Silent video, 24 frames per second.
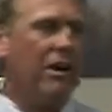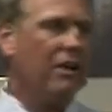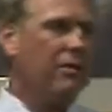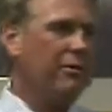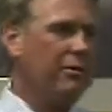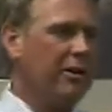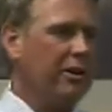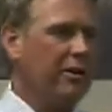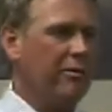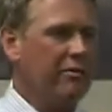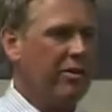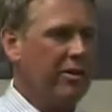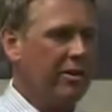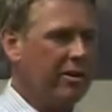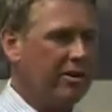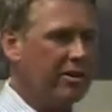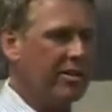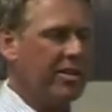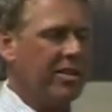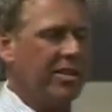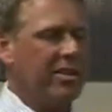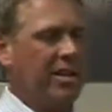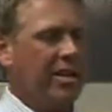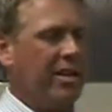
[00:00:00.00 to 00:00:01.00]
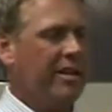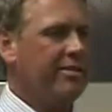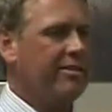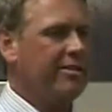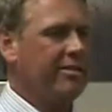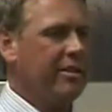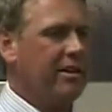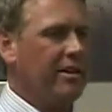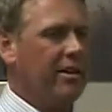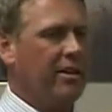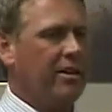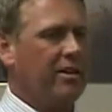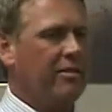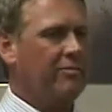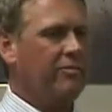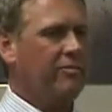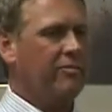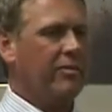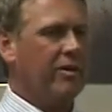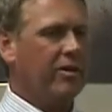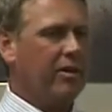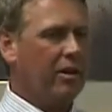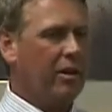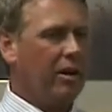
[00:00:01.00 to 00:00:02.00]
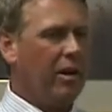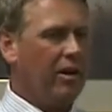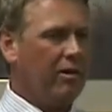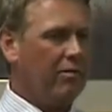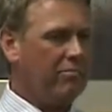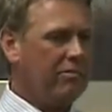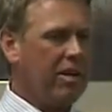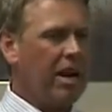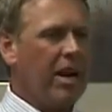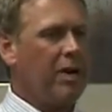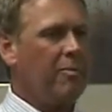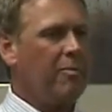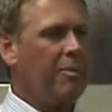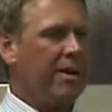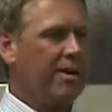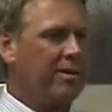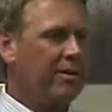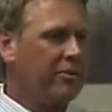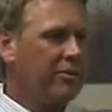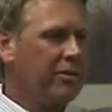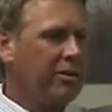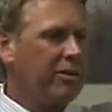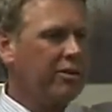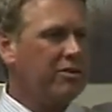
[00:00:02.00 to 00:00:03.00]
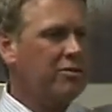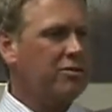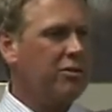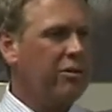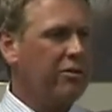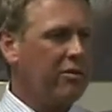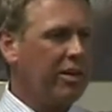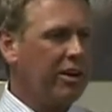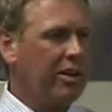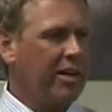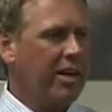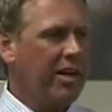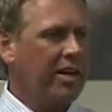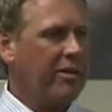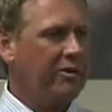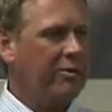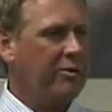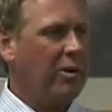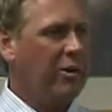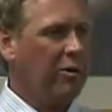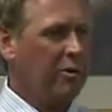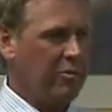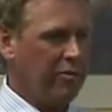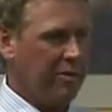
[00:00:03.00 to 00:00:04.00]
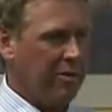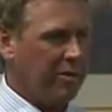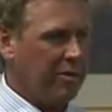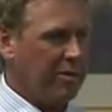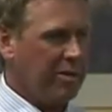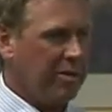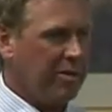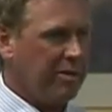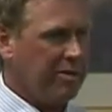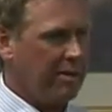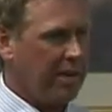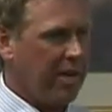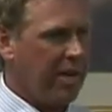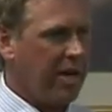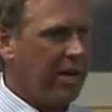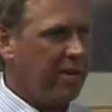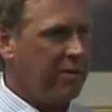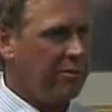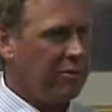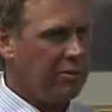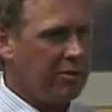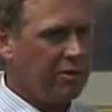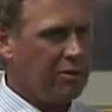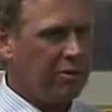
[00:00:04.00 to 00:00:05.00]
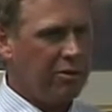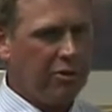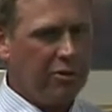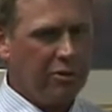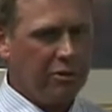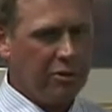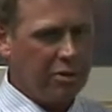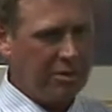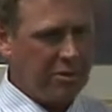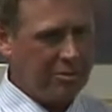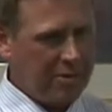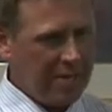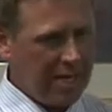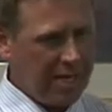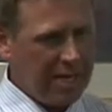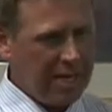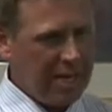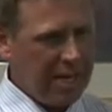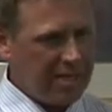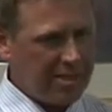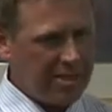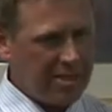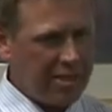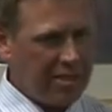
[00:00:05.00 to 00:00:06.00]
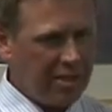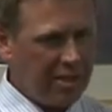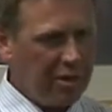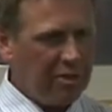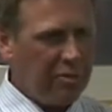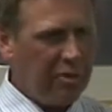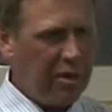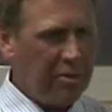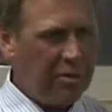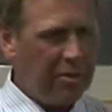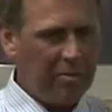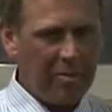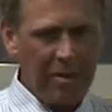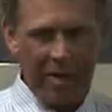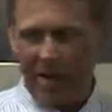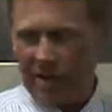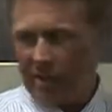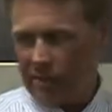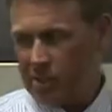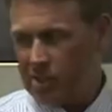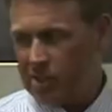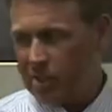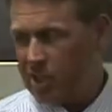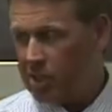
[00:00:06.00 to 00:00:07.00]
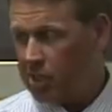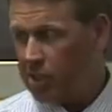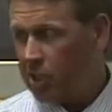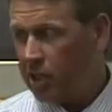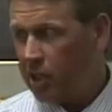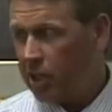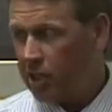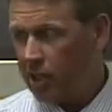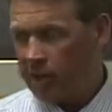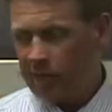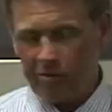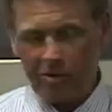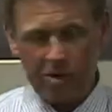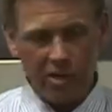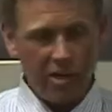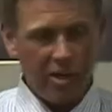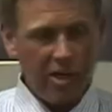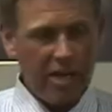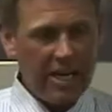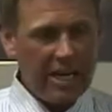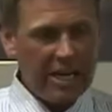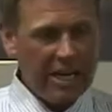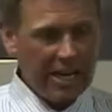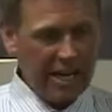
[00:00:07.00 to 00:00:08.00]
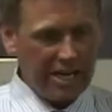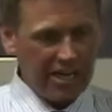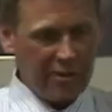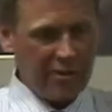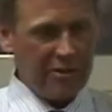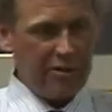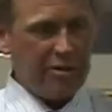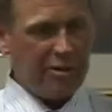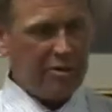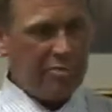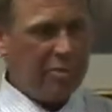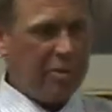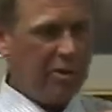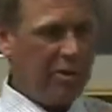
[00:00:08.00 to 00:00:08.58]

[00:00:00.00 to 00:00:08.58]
all the way over there to see that chiropractor when there's one right down the road from us? Okay, what you do is you take out your little rubber band, which I should have given you, and you just